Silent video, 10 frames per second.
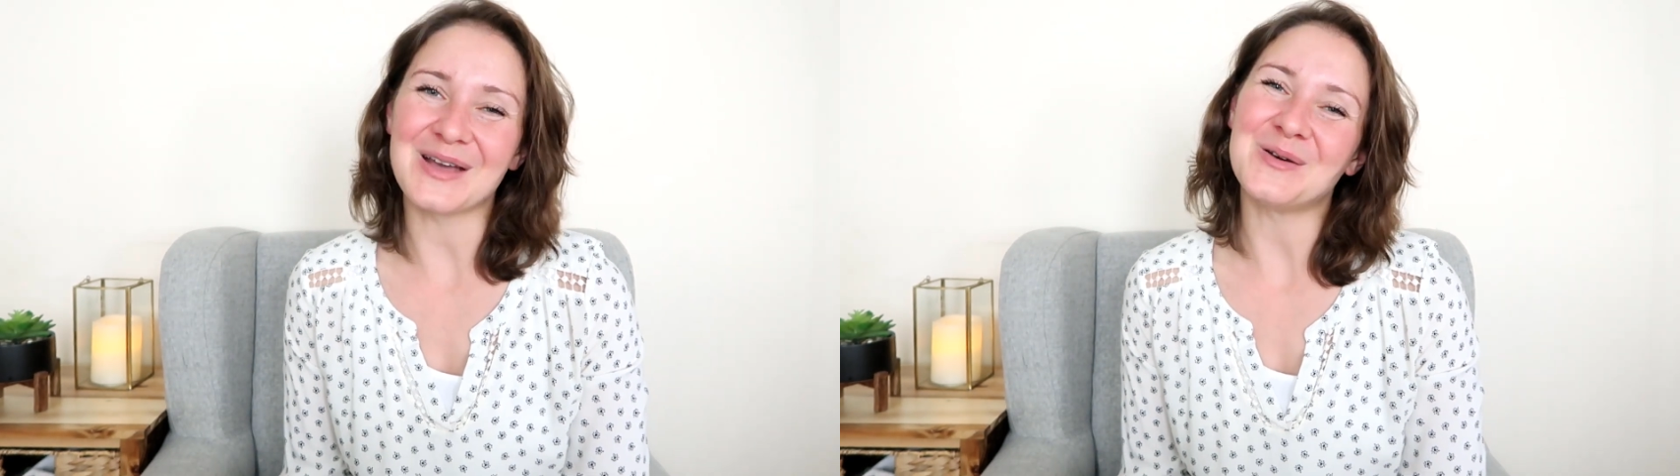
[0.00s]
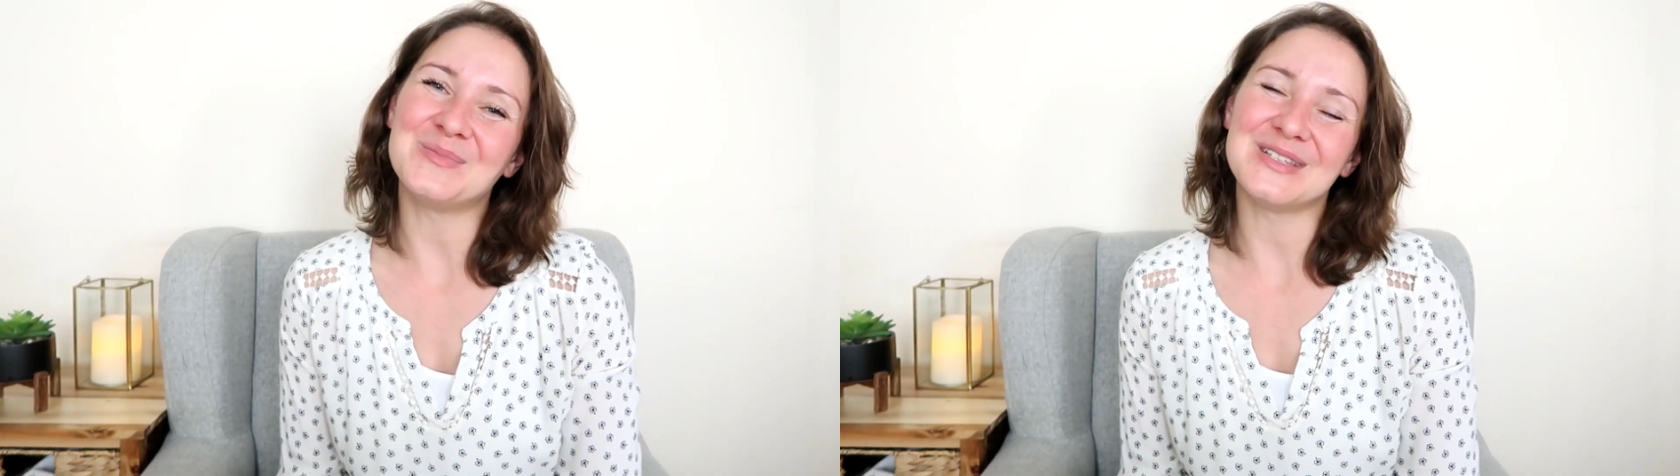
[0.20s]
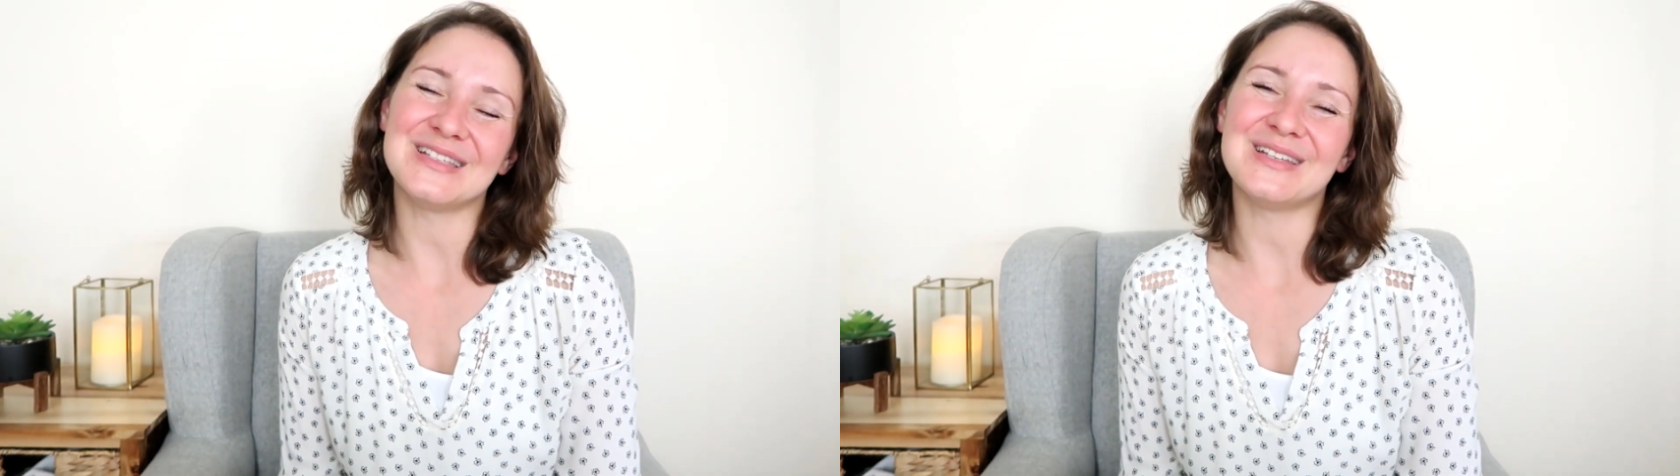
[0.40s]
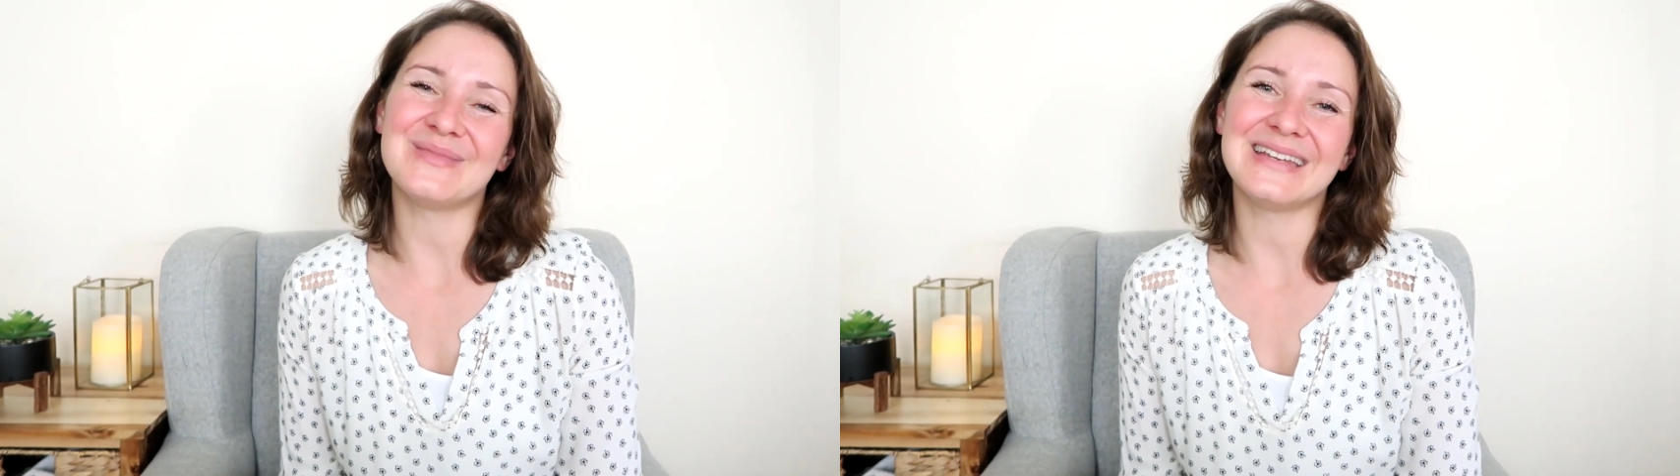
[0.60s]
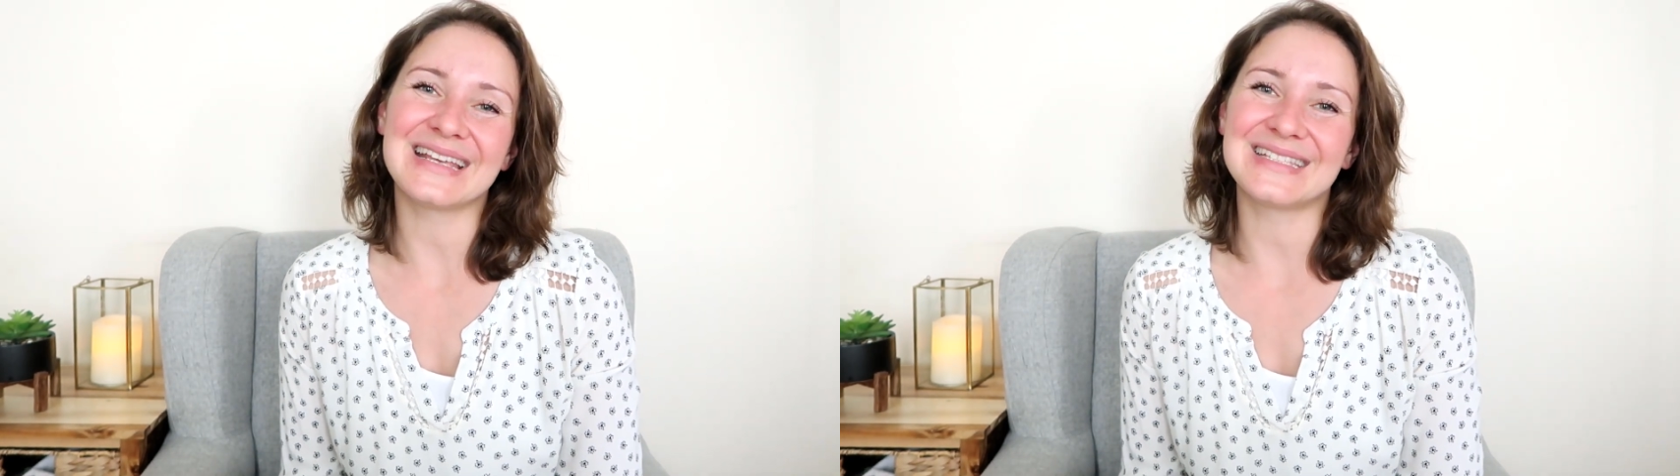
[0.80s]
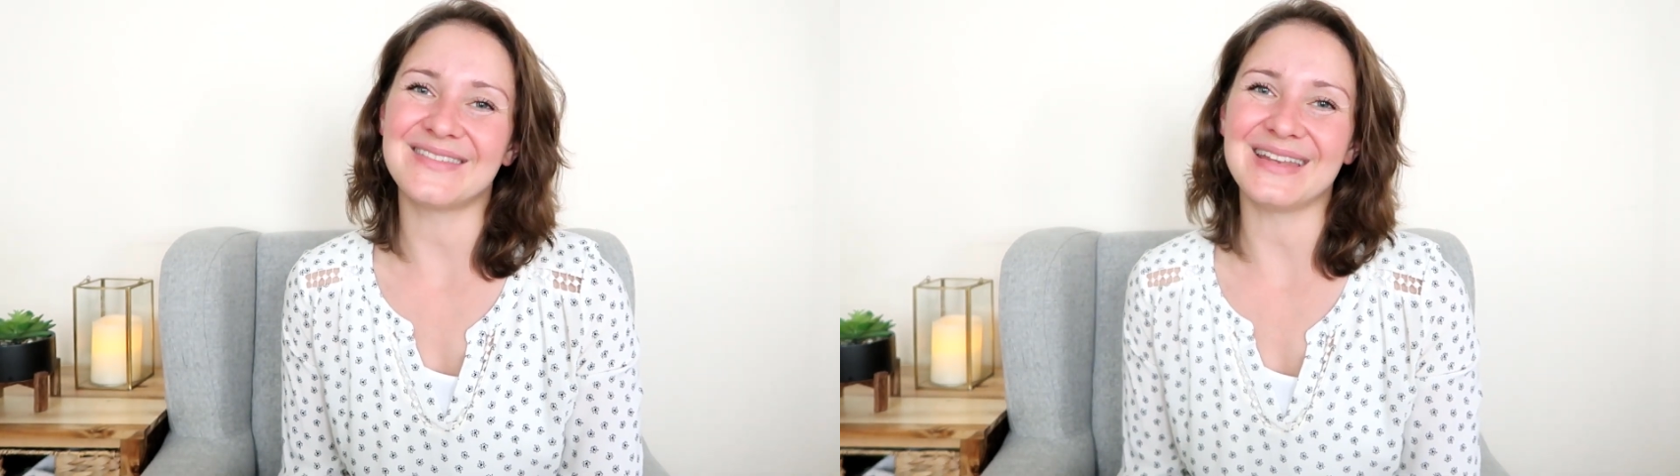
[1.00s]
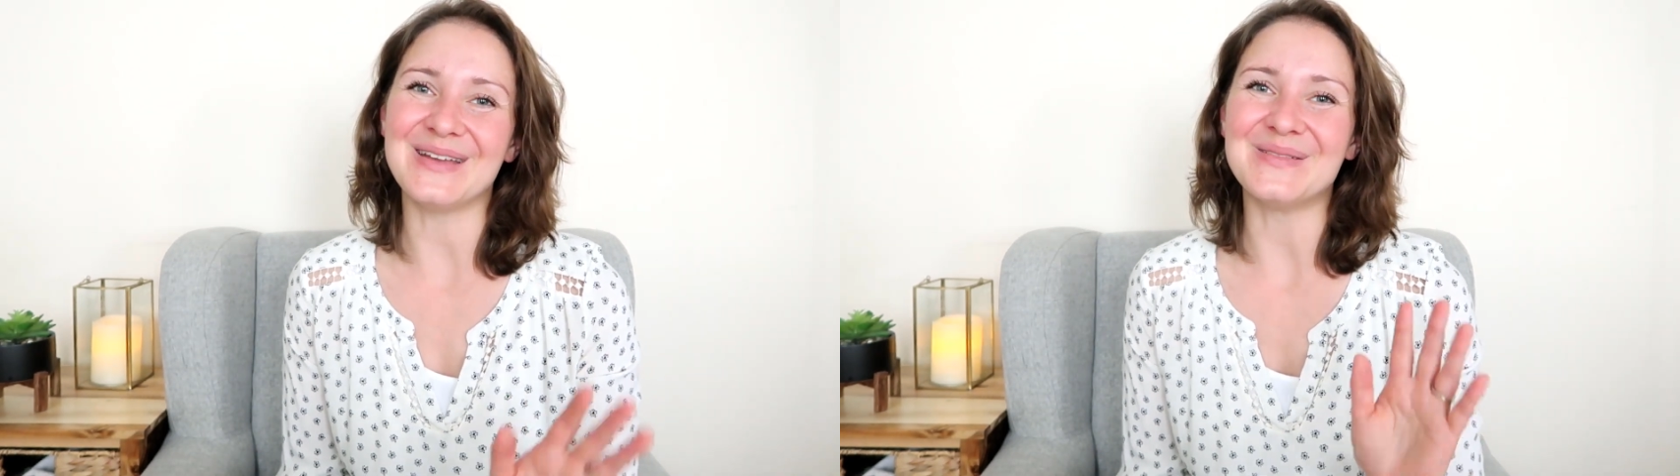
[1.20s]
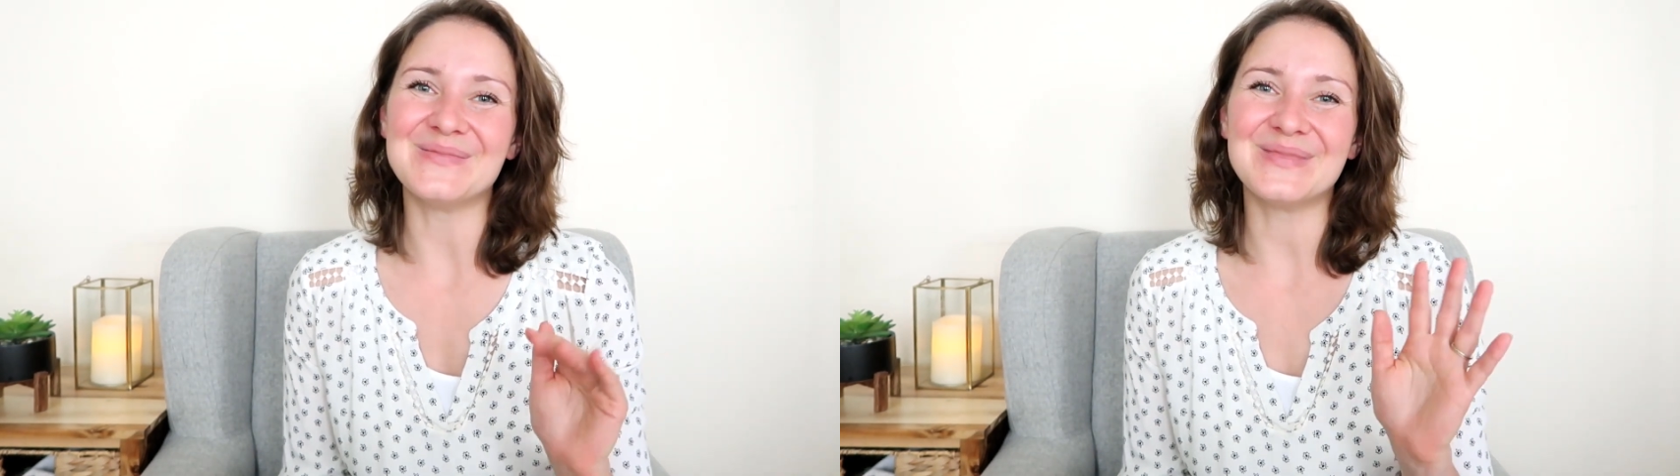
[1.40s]
I hope to see you in my next
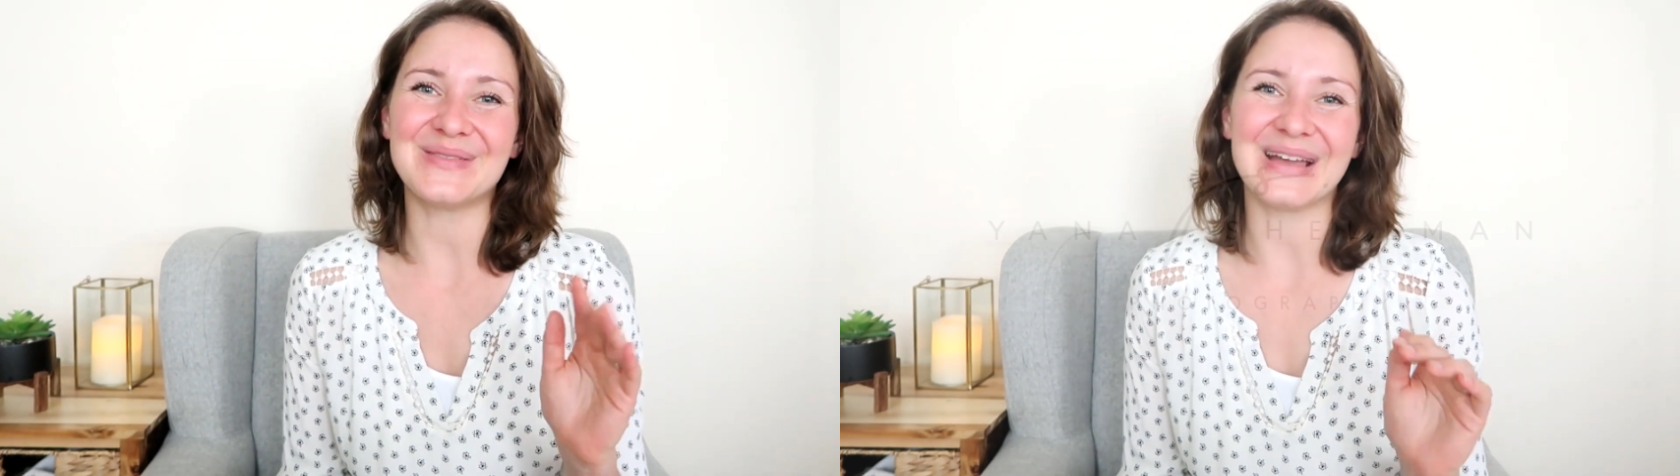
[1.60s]
video. Bye